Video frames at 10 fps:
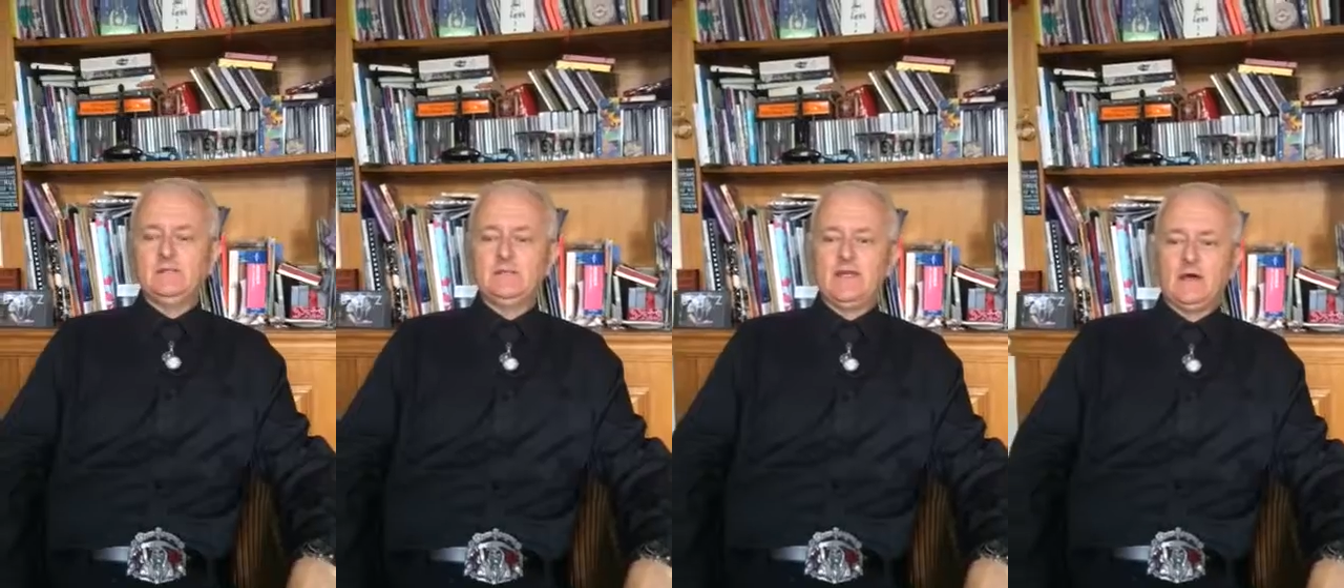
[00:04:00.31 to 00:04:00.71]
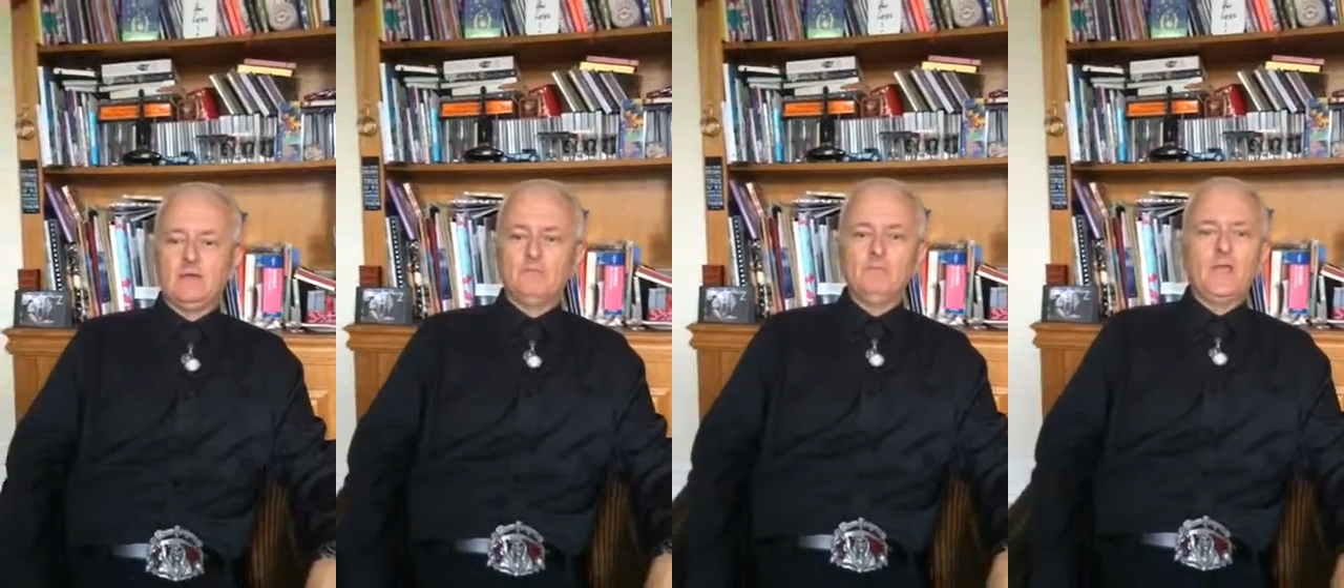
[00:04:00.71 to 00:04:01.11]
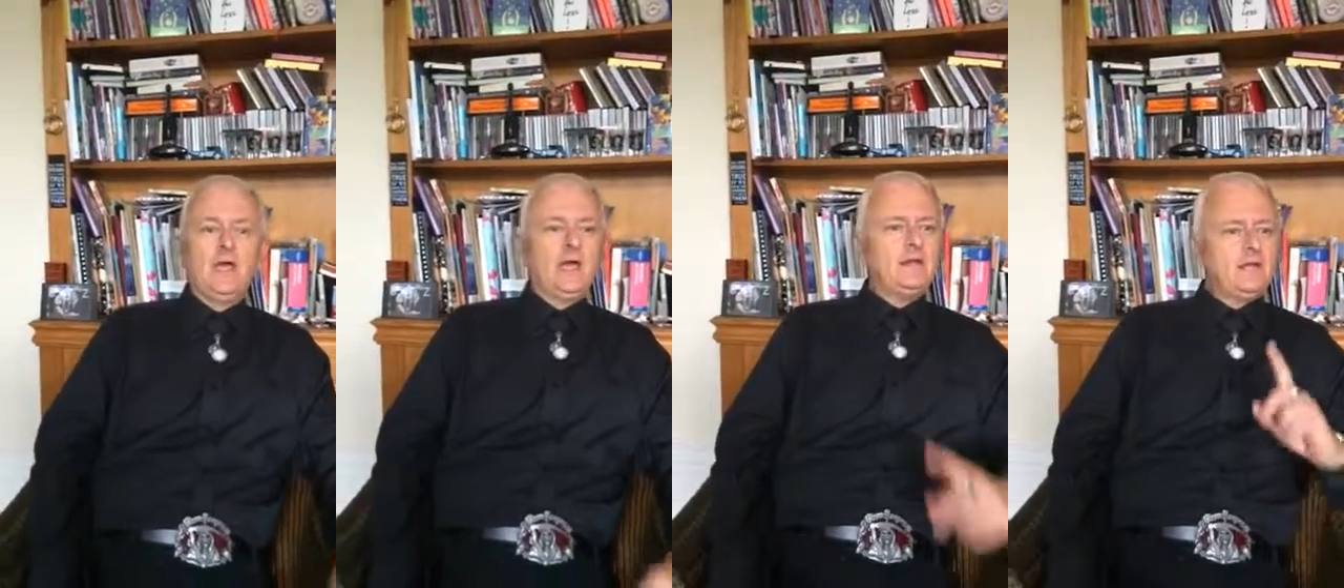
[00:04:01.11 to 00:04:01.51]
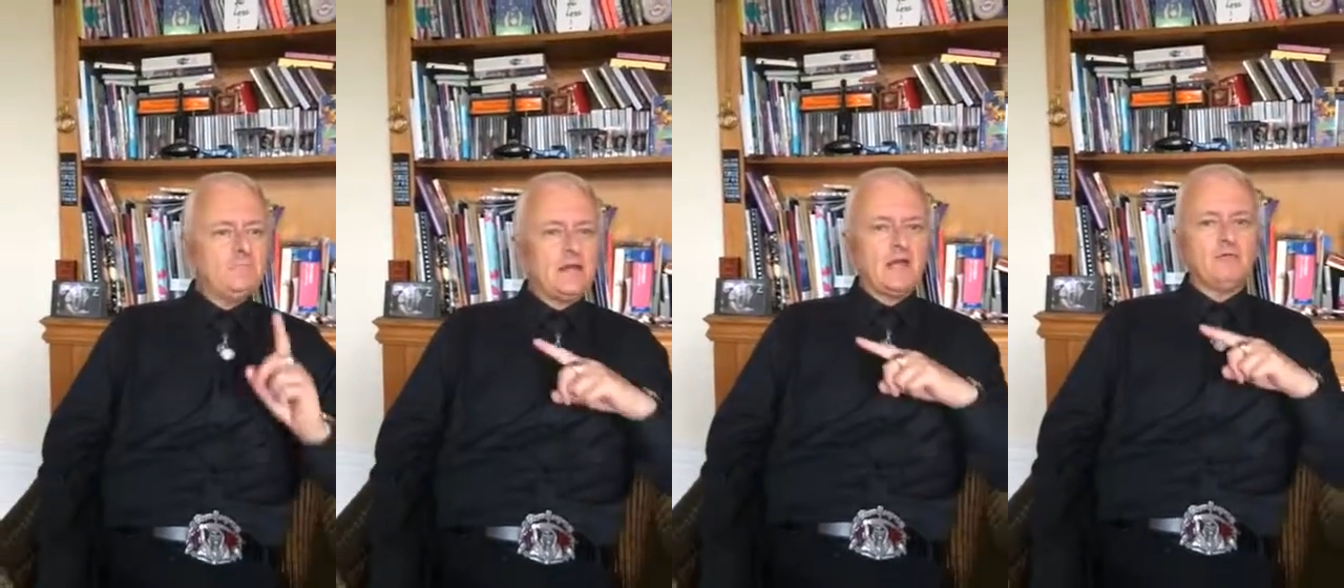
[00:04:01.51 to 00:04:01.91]
them down. And in
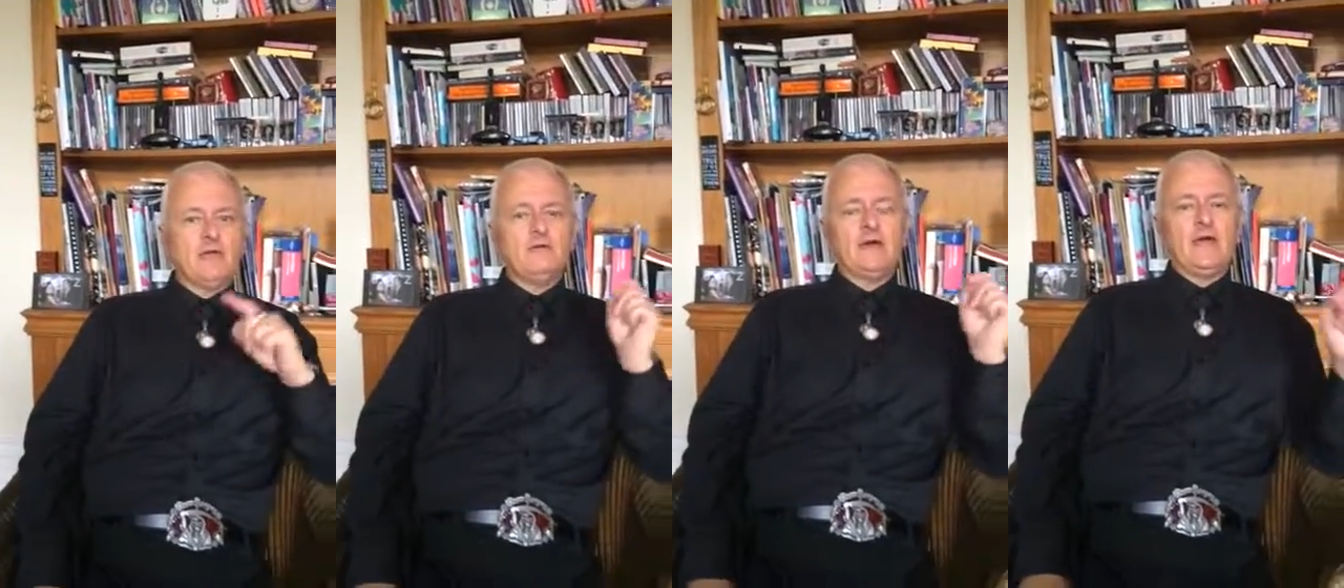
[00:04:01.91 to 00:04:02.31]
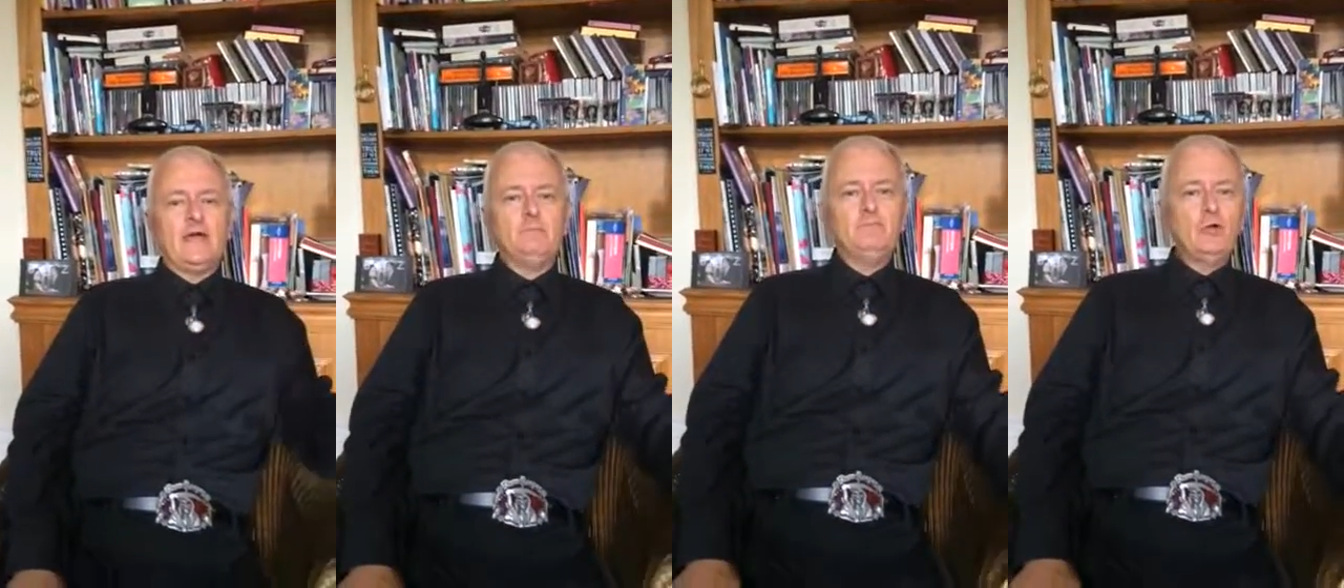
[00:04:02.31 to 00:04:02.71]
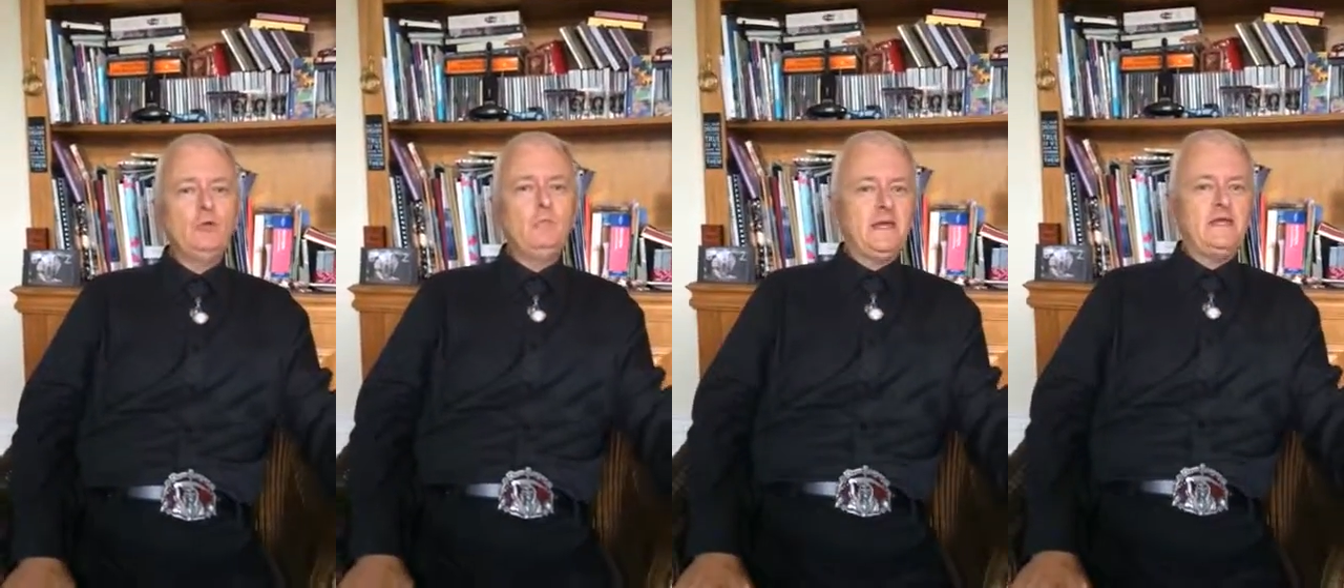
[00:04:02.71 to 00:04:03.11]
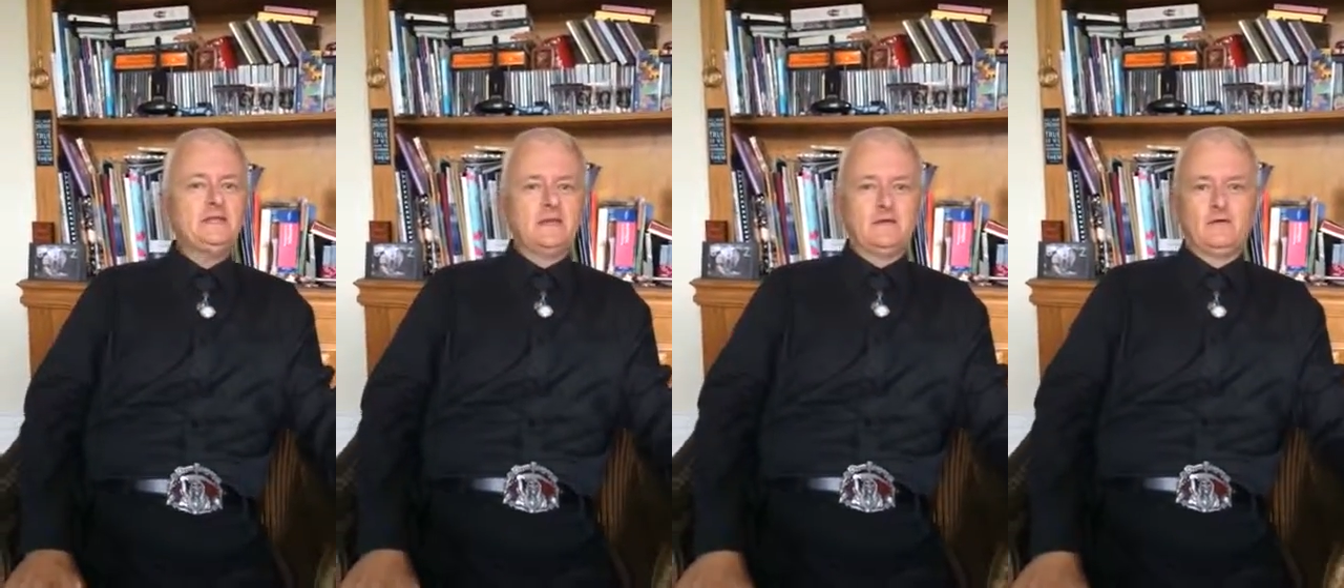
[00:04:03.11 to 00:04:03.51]
the background I had Blue
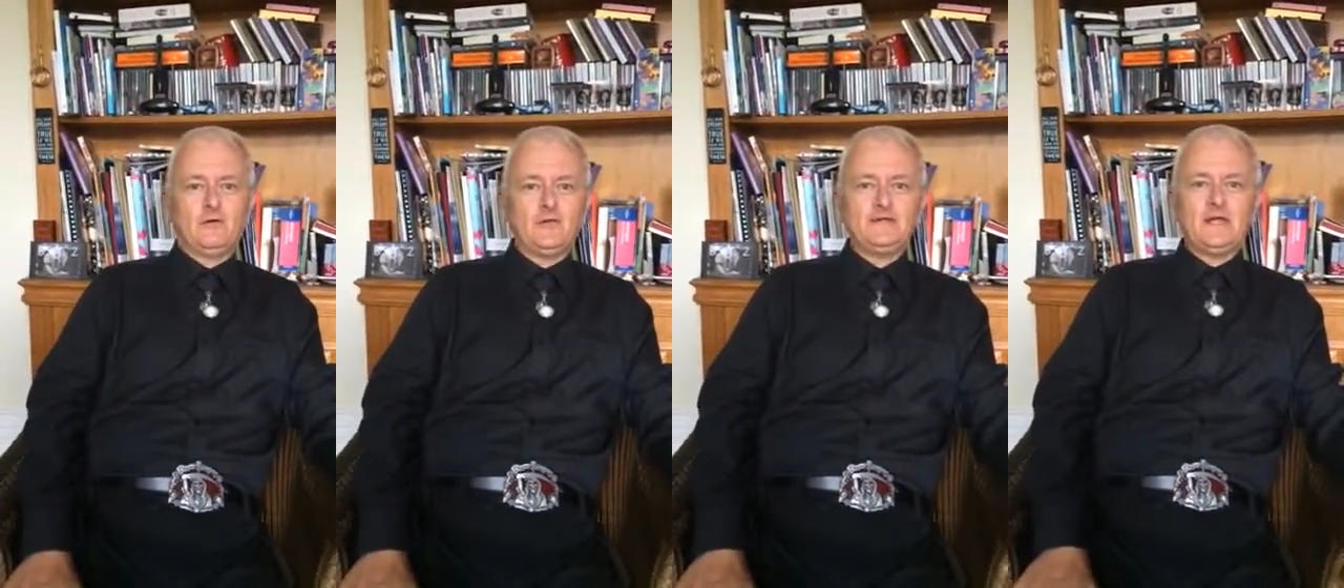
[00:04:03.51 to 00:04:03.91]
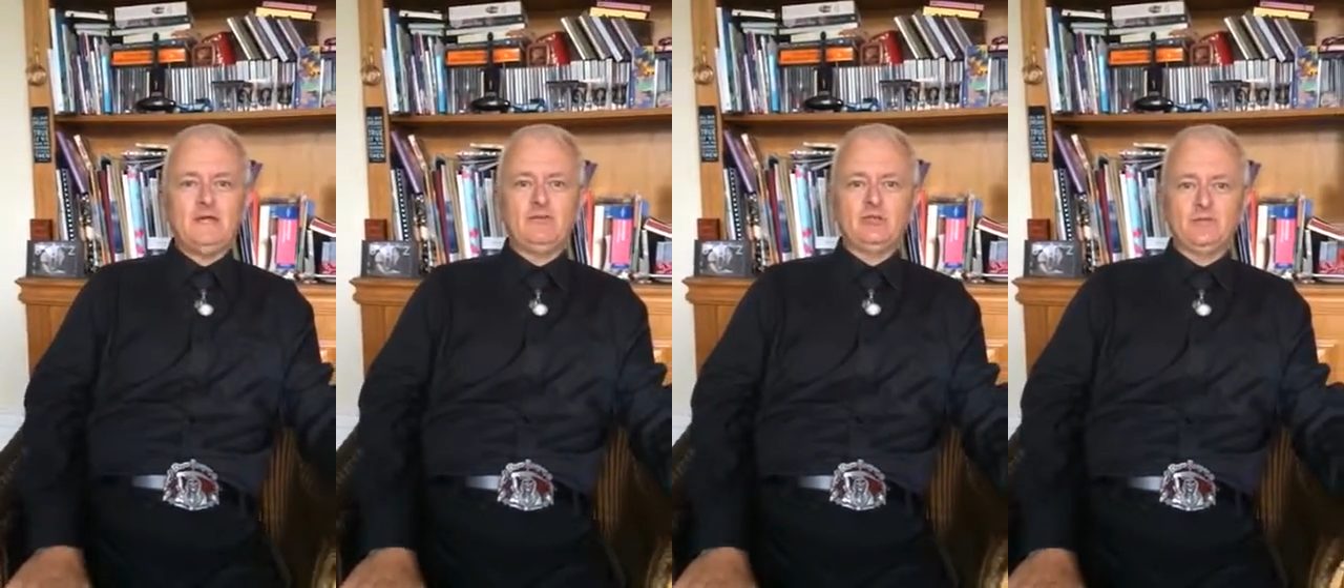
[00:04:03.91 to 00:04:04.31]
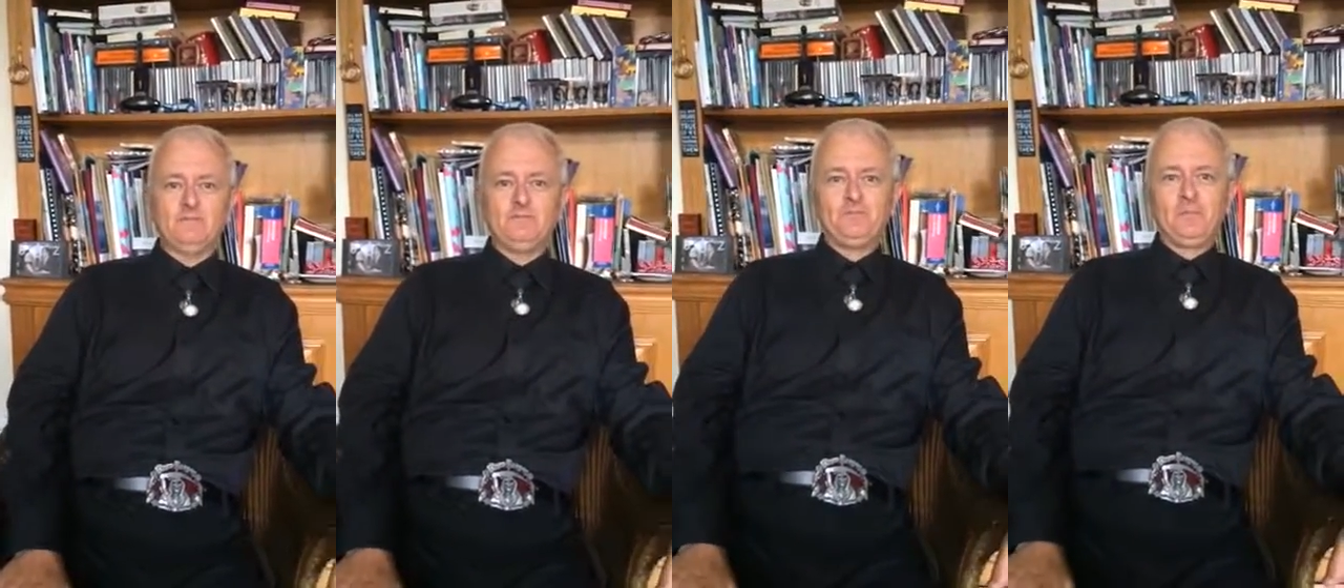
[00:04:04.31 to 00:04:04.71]
Peter on the television.